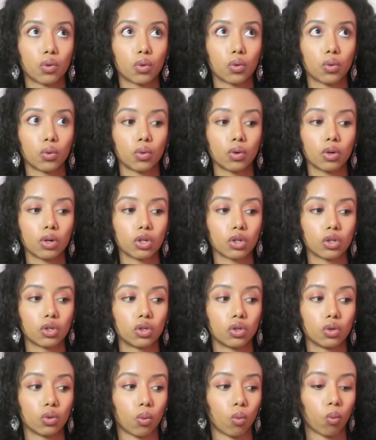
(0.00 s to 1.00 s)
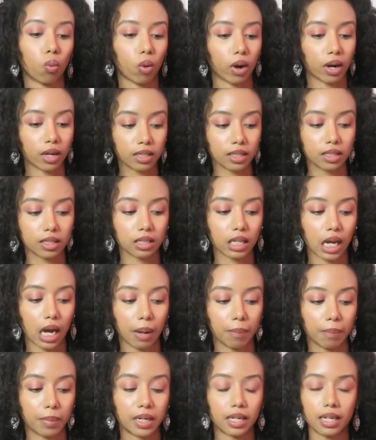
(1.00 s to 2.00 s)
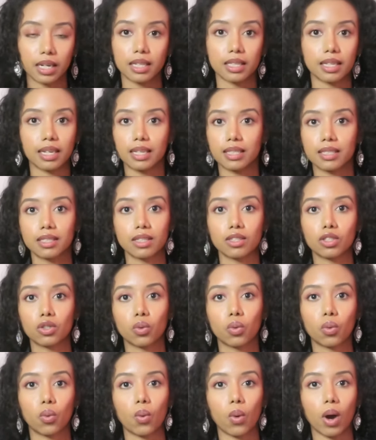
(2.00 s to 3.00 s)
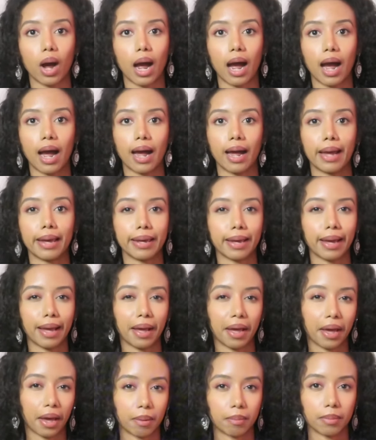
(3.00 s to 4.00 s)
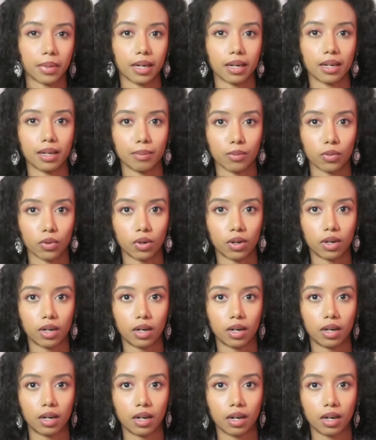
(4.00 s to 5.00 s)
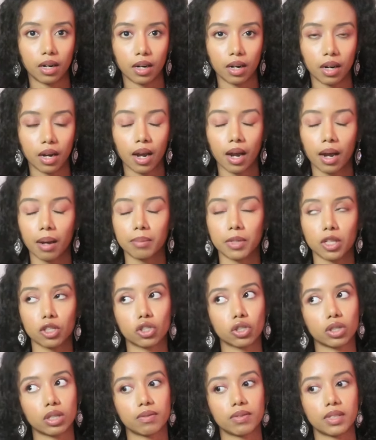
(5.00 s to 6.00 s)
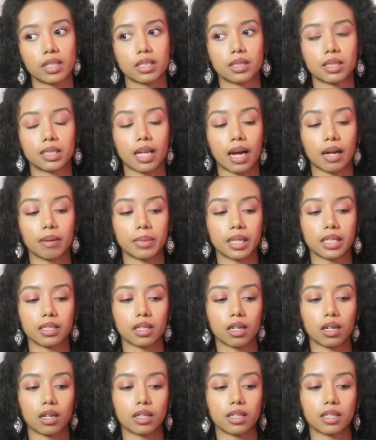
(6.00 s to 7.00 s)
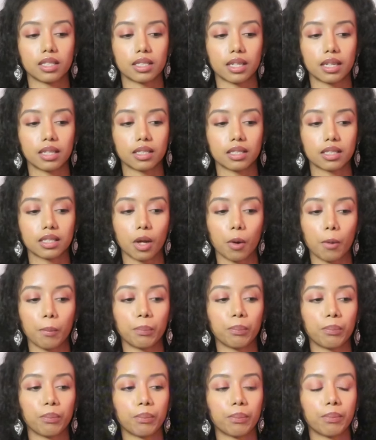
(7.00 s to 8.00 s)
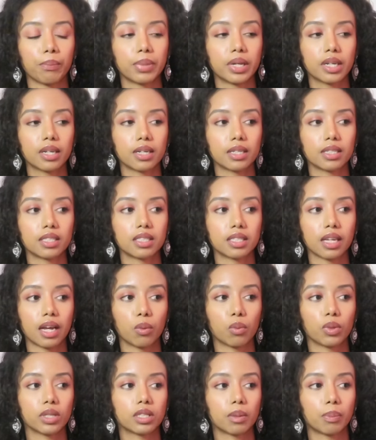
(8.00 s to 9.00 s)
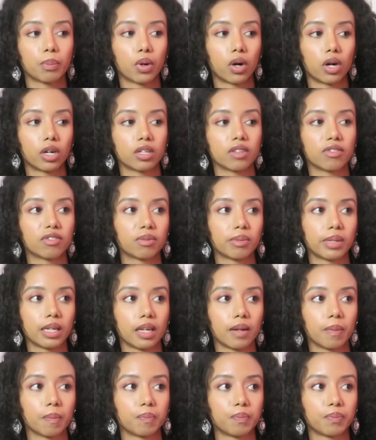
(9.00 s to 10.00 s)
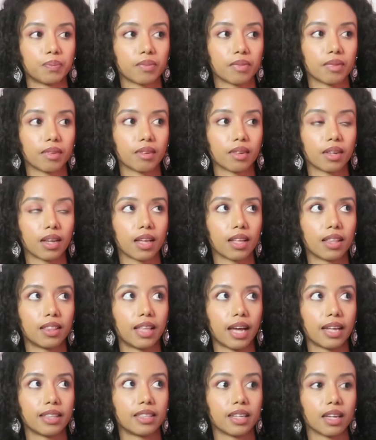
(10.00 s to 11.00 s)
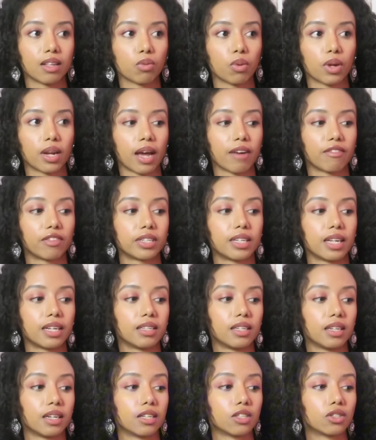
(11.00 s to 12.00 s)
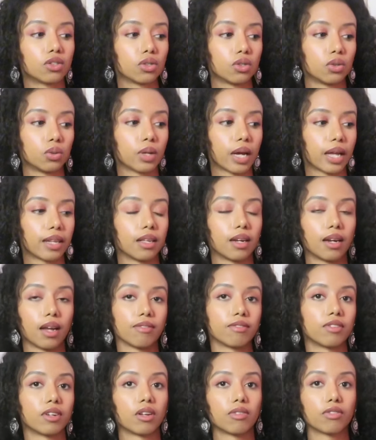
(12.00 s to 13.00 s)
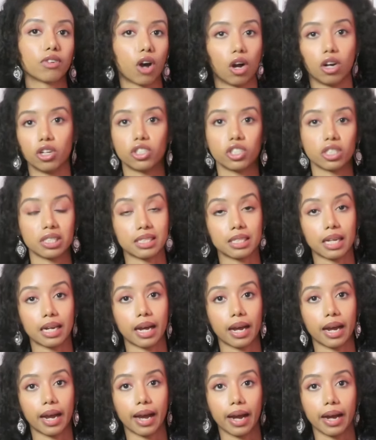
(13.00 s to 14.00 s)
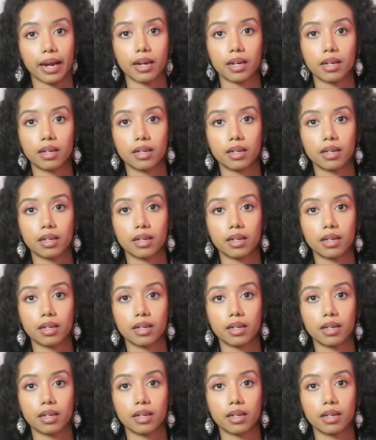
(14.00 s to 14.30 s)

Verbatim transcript: who you was but it isn't who I am anymore I'm not sure if this that makes a lot of sense because it was a part of me that did whatever that needed to do at the level of conscience that I had